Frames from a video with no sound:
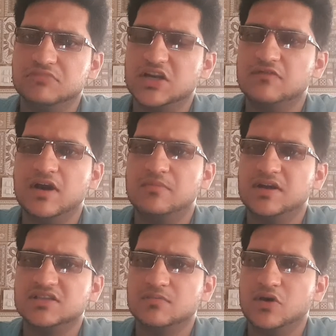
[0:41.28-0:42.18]

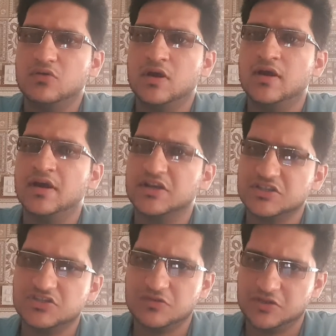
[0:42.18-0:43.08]
requirements about
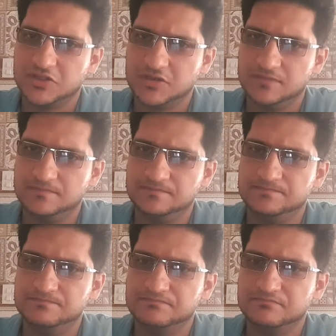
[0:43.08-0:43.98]
construction,
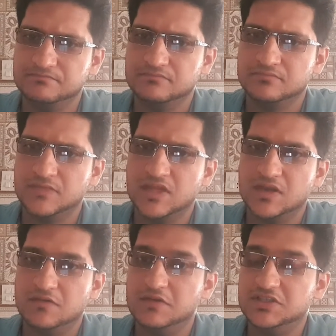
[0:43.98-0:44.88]

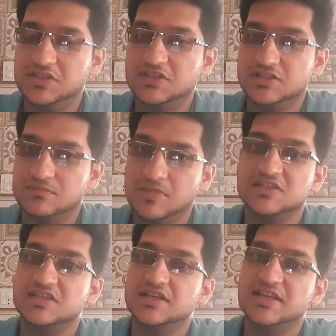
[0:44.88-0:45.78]
which is
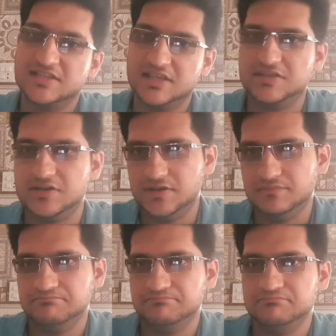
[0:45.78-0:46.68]
must
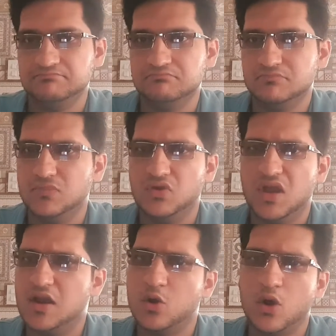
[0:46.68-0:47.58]
necessary
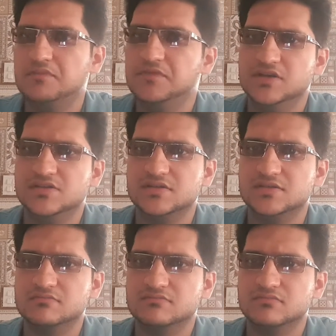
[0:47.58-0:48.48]
and
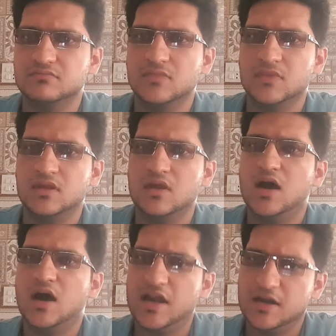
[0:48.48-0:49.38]
obvious.
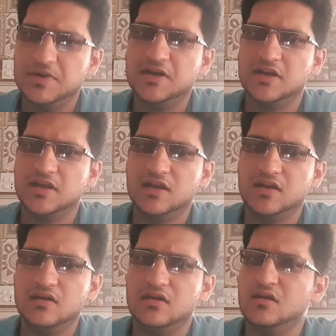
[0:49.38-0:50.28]
I repeat it
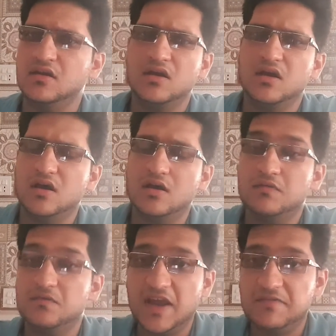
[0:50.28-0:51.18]
again.
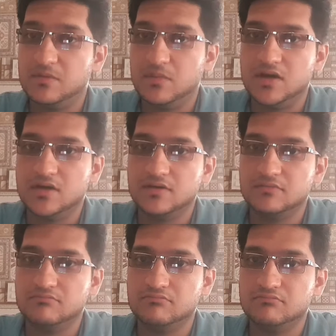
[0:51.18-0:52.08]
Why we build?
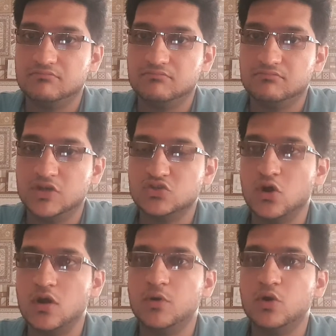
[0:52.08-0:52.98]

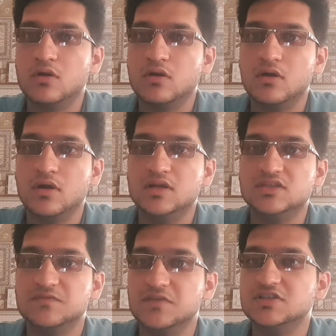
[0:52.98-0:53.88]

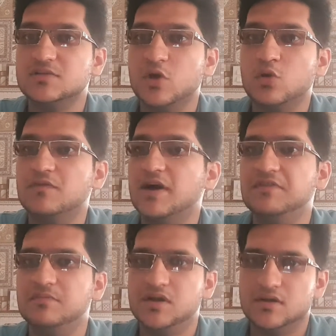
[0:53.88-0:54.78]
It's first about why
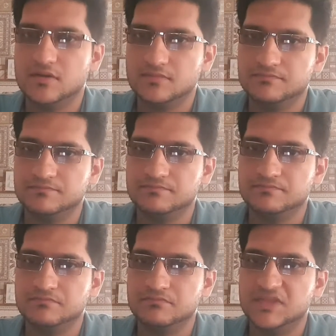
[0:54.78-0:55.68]
we build,
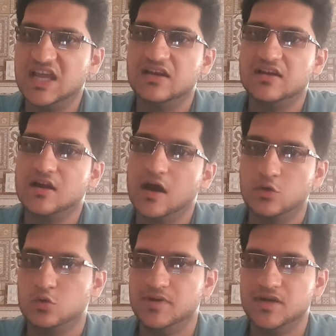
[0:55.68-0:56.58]
then learn
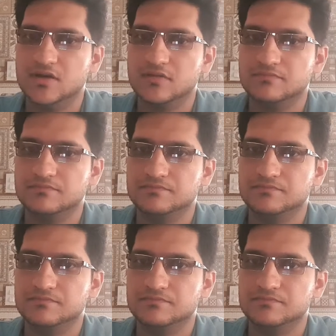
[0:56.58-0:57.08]
how to build.